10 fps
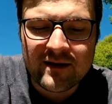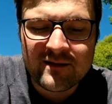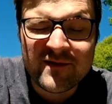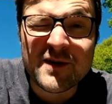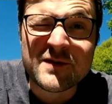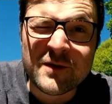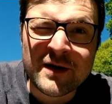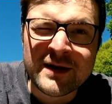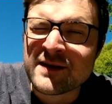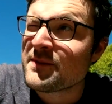First of all,
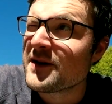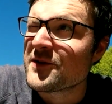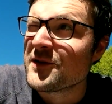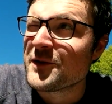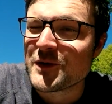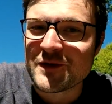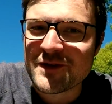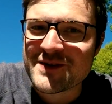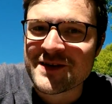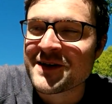I need to be able to afford the
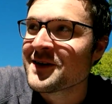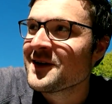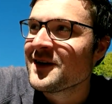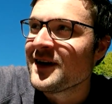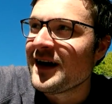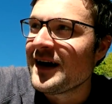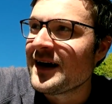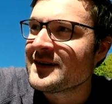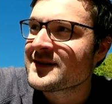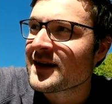fishing.
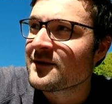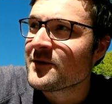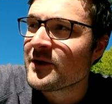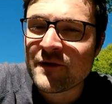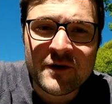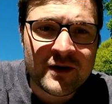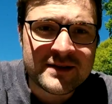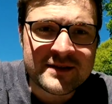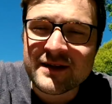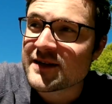And second of all, if you've got any
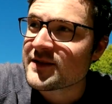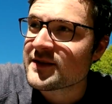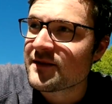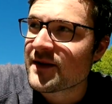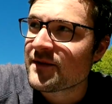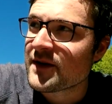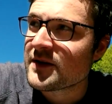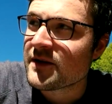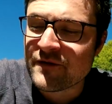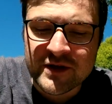suggestions of
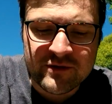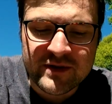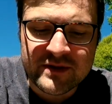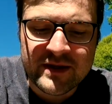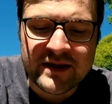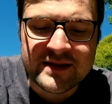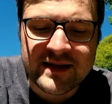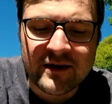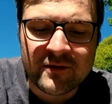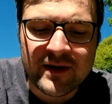fisheries near the
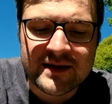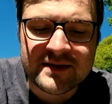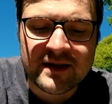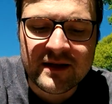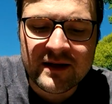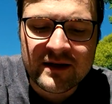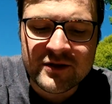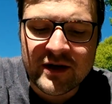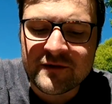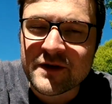southwest,
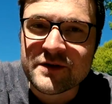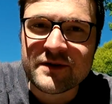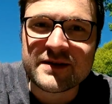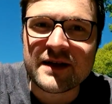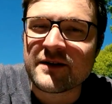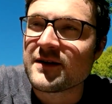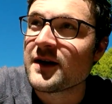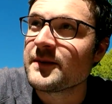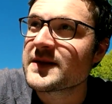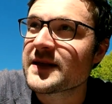trout fisheries that you'd
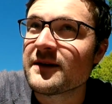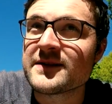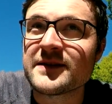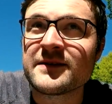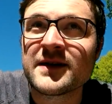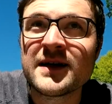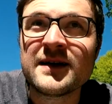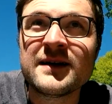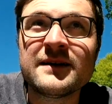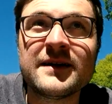like me to go to,
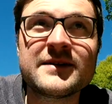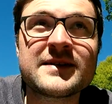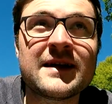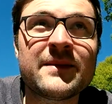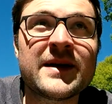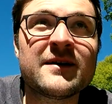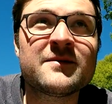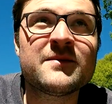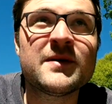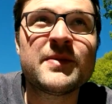then just let me know.
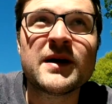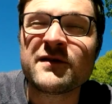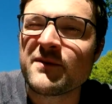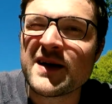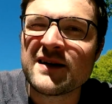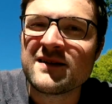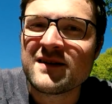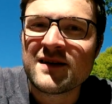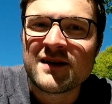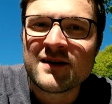But apart from that,
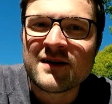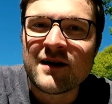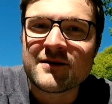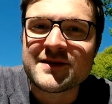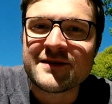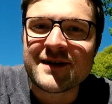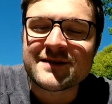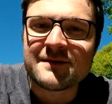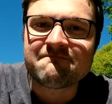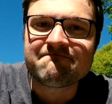I'll see you next time.